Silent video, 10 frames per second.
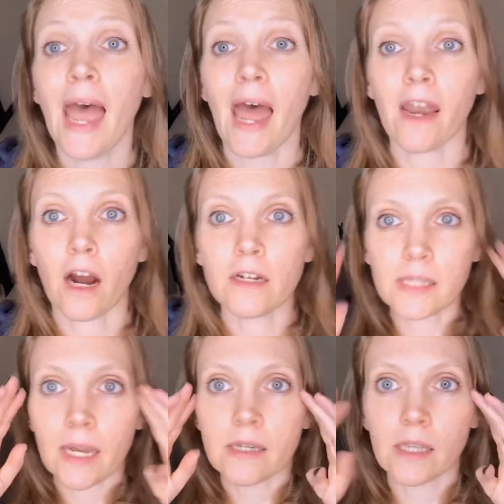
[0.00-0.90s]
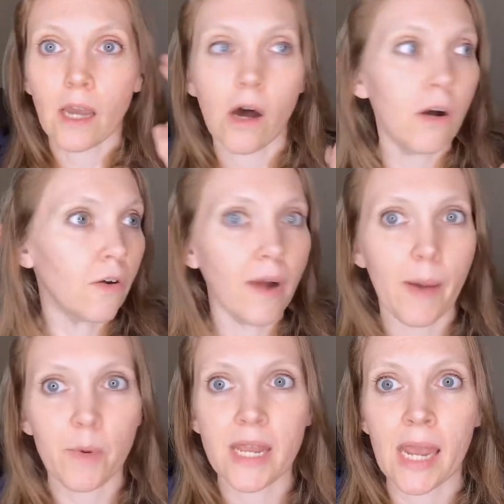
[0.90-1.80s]
And Arcite is like, oh
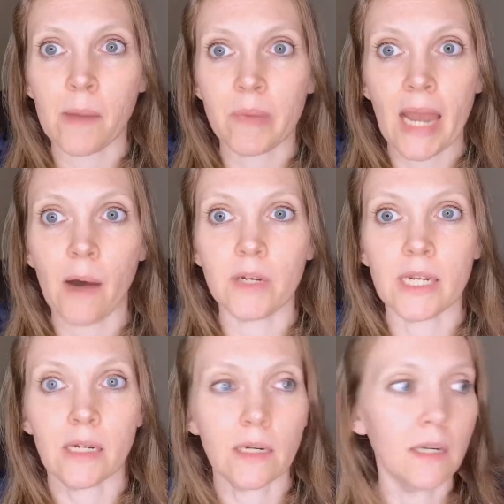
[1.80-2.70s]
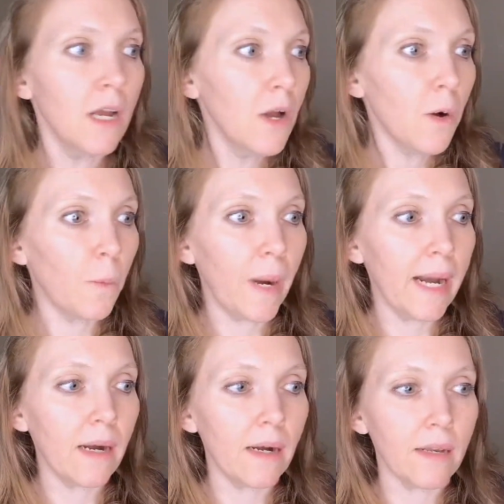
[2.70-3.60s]
crap, we can't be out here
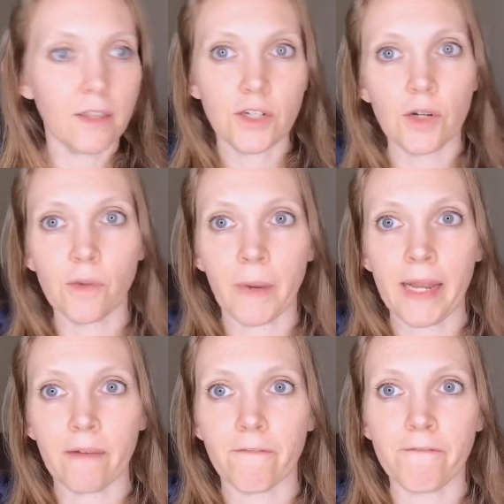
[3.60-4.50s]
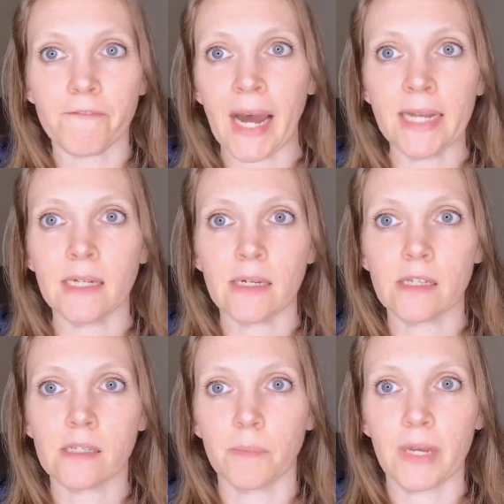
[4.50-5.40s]
where the Duke might find
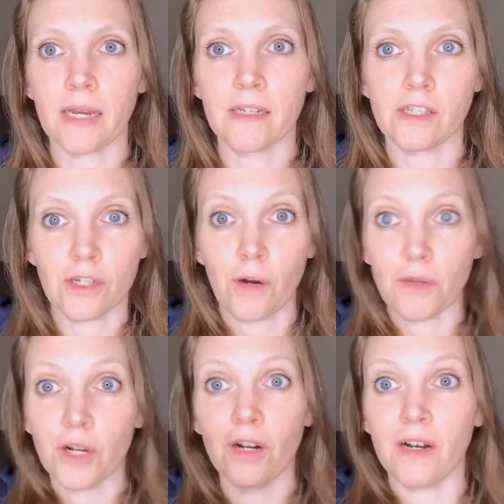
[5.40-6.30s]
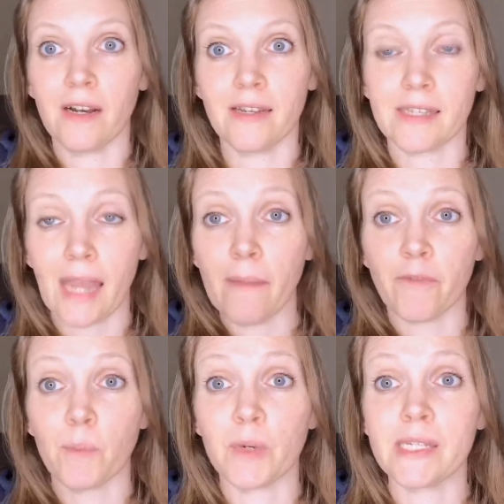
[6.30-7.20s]
us because you know you're escaped
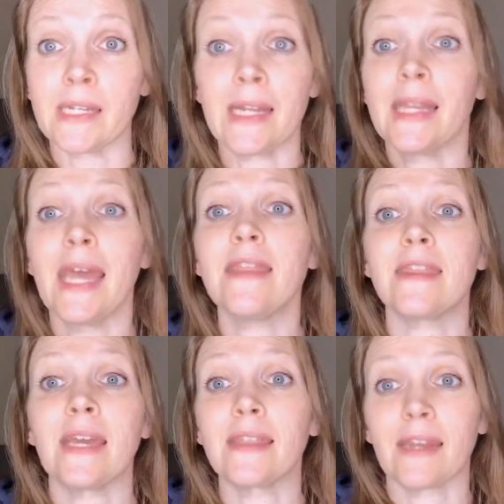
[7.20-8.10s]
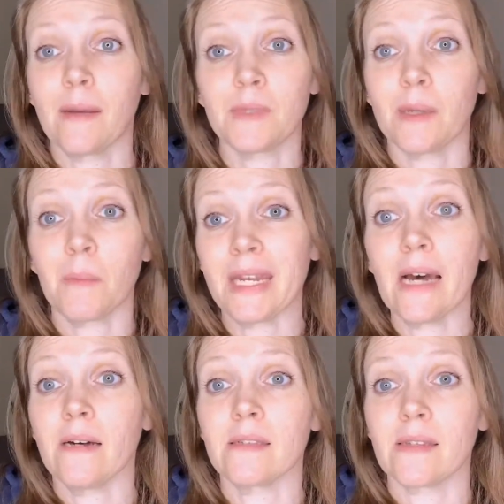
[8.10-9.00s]
from prison and they think that I'm somebody
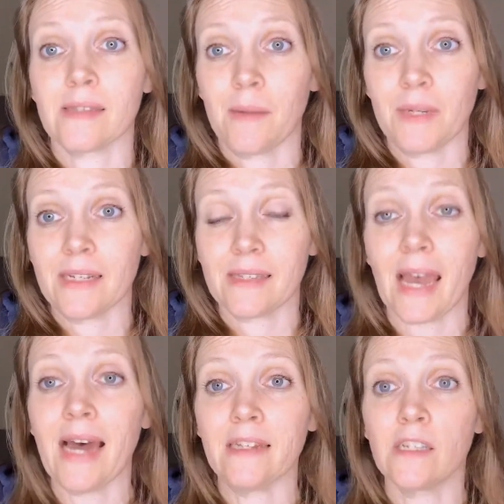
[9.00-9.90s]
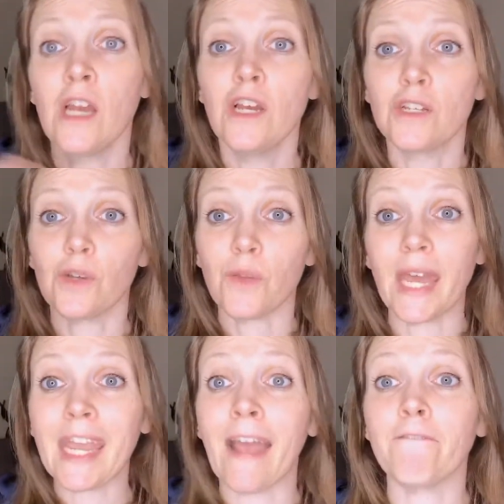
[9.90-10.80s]
else because I'm in disguise. So they
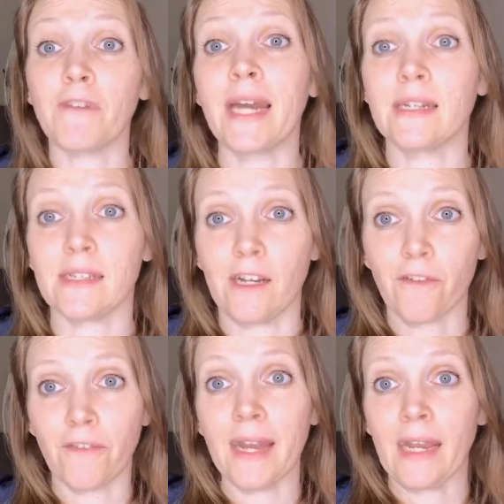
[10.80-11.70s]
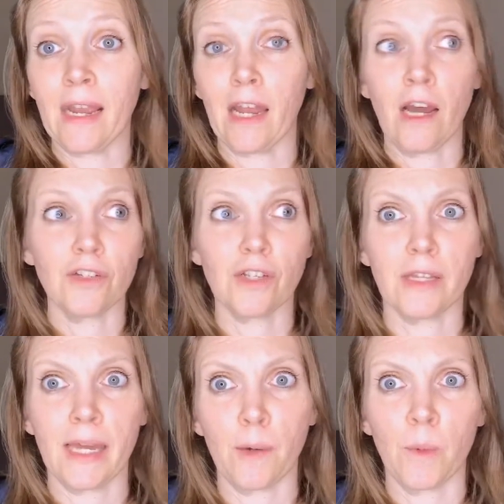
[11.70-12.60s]
can't find us here fighting. And I was
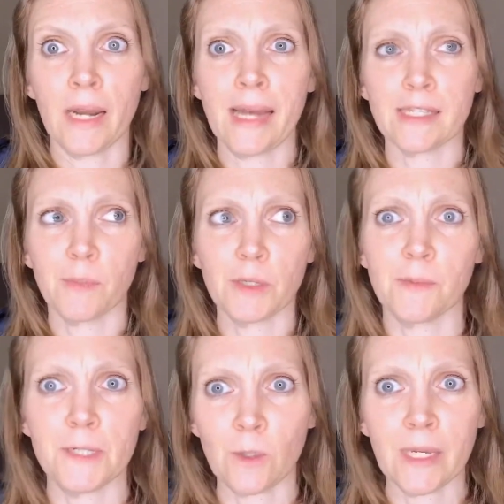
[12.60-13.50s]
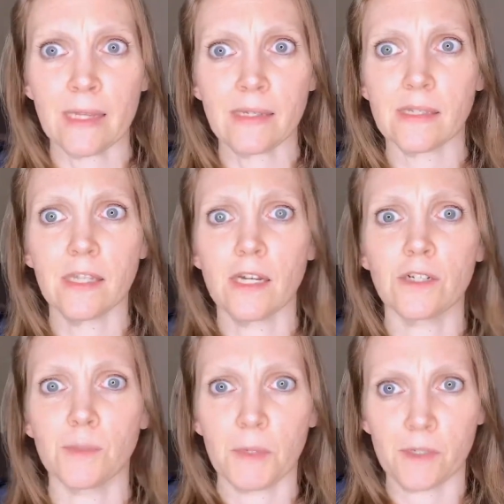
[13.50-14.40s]
like, we're not supposed to be doing this. They're
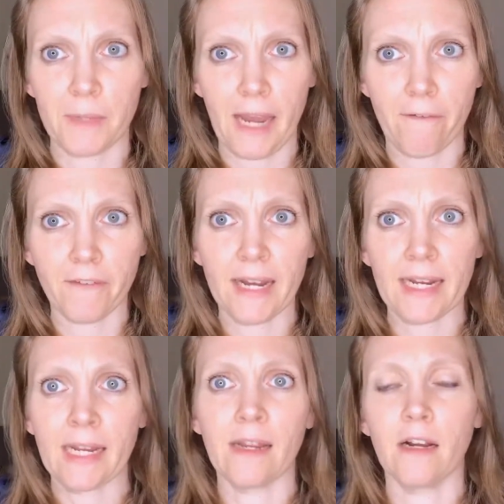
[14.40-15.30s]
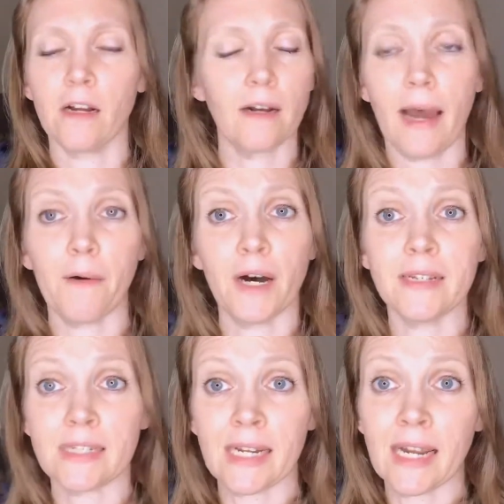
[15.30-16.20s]
supposed to be out fighting or out
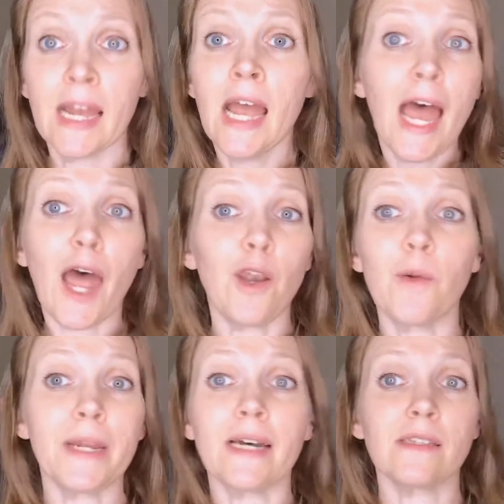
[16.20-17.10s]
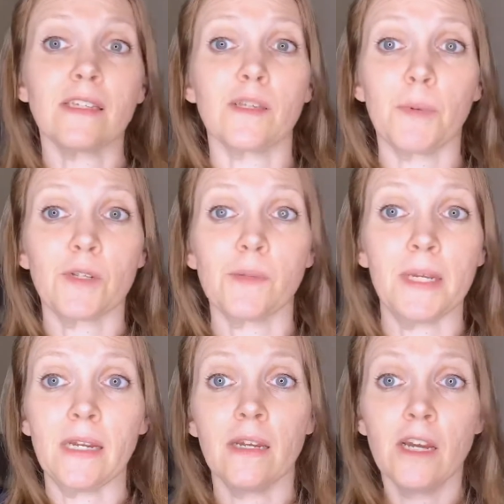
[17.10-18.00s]
hunting, and nobody else is supposed to
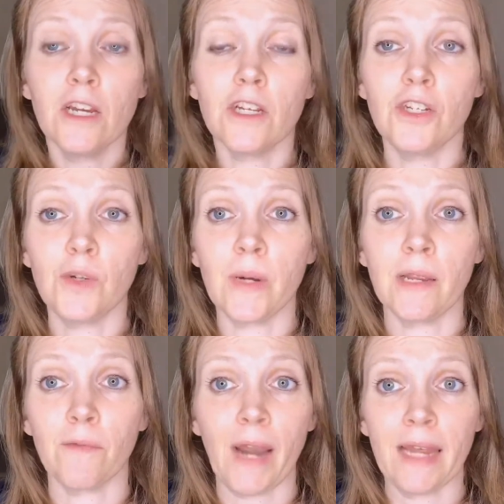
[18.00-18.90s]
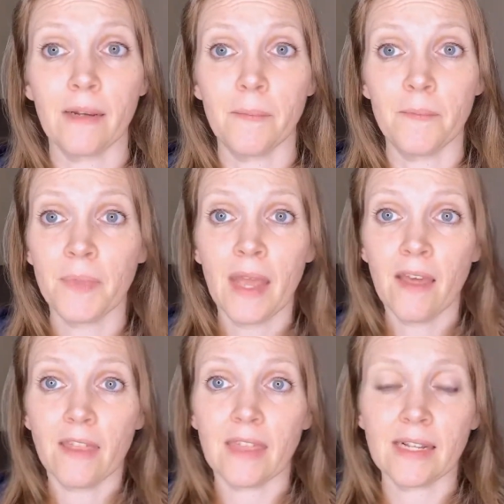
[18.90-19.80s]
be doing random
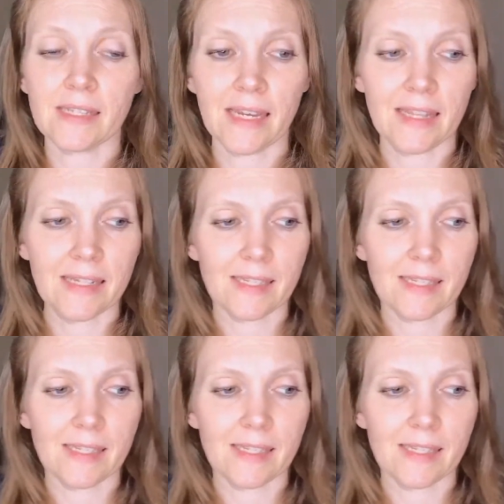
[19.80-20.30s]
things like this.